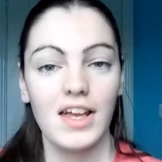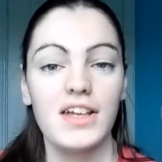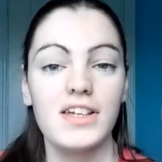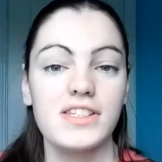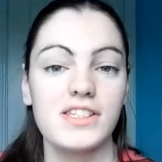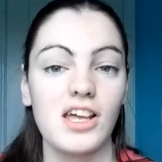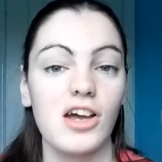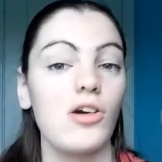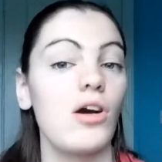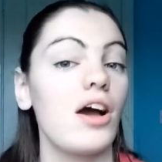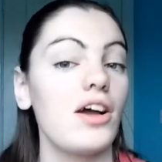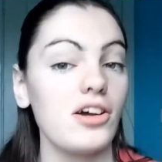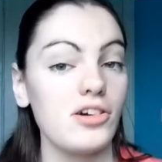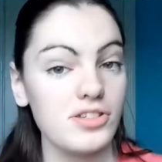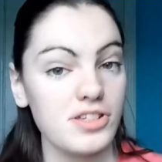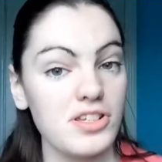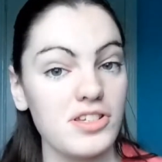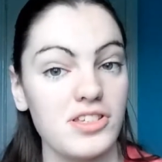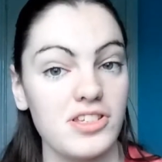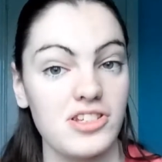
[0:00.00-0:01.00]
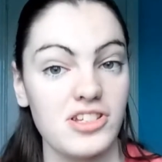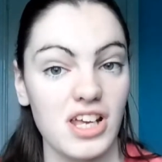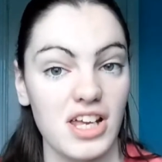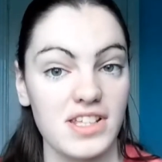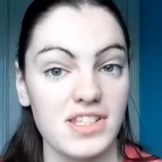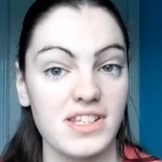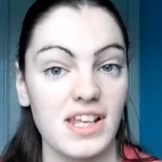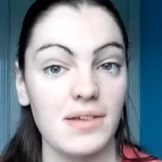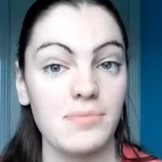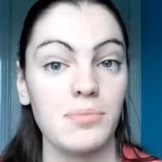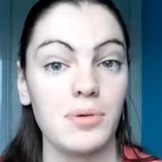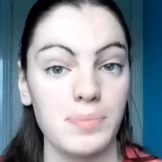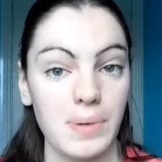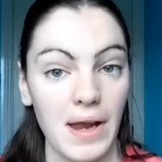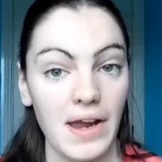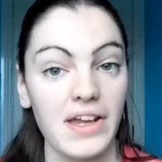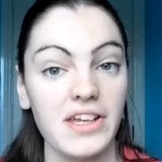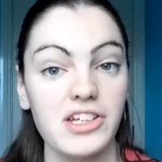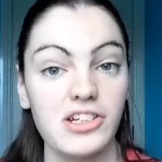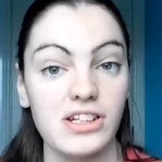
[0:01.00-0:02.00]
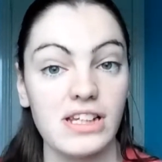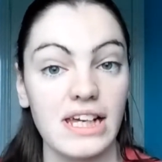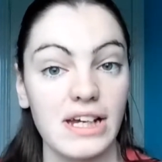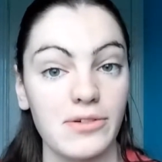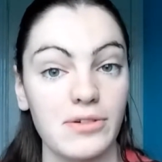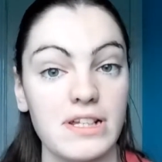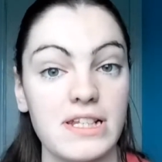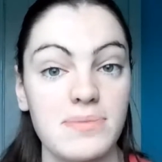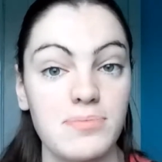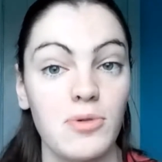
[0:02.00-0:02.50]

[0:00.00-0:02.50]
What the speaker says: So I also suggest then preparing your liquids